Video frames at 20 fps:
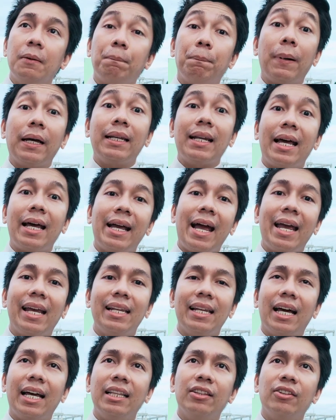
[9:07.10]
Panay
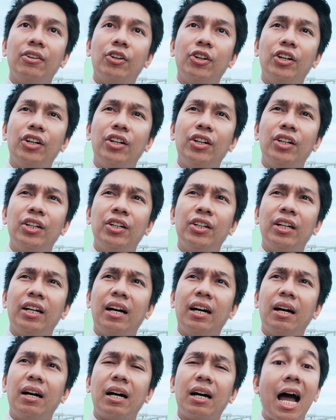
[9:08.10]
Island or
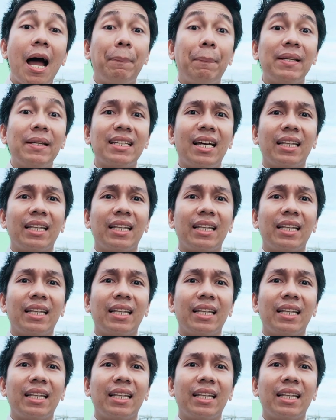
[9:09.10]
Capiz